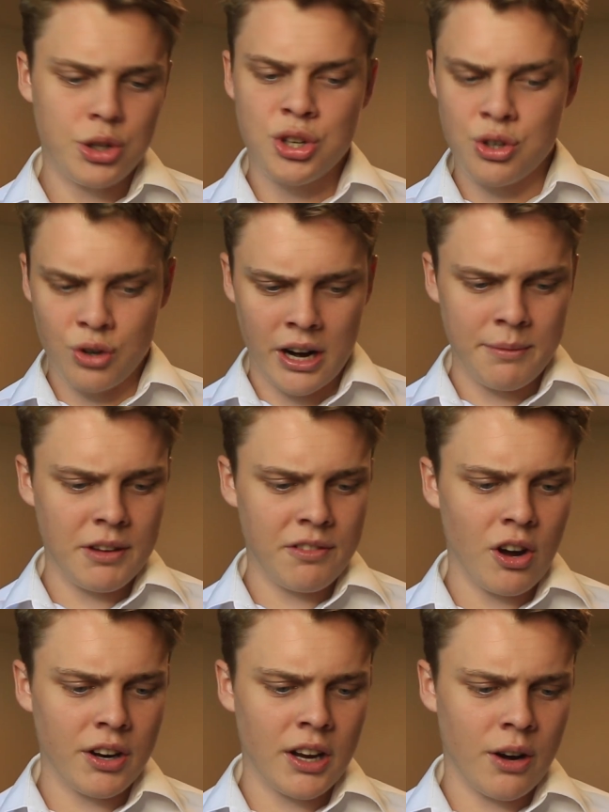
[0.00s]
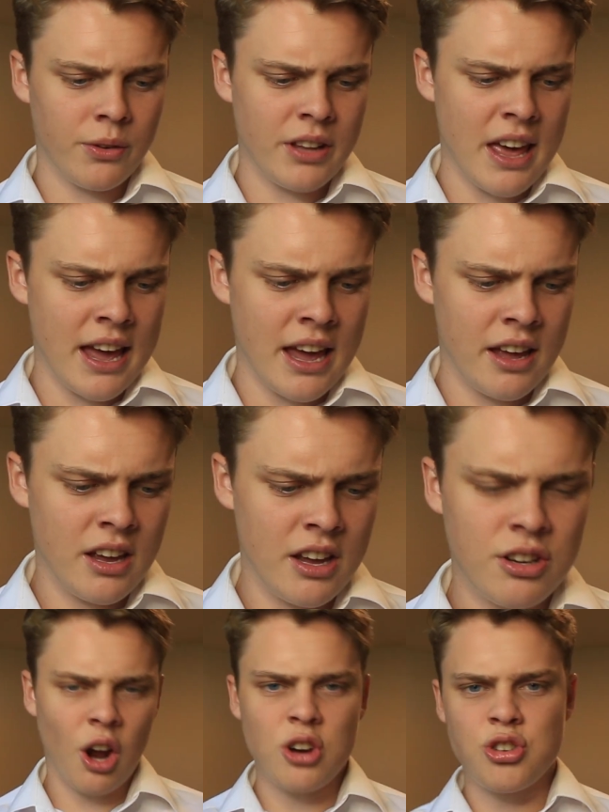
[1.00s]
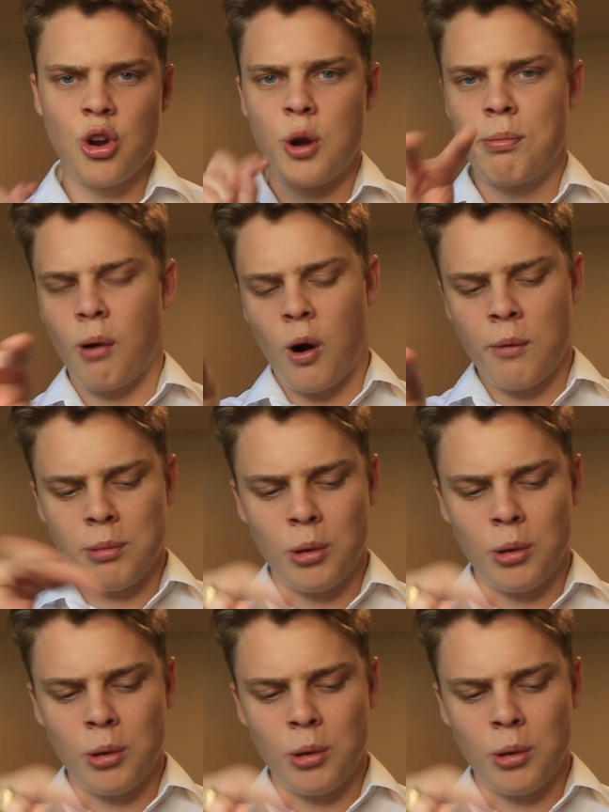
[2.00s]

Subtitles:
Good stream you've got going there. No two-prong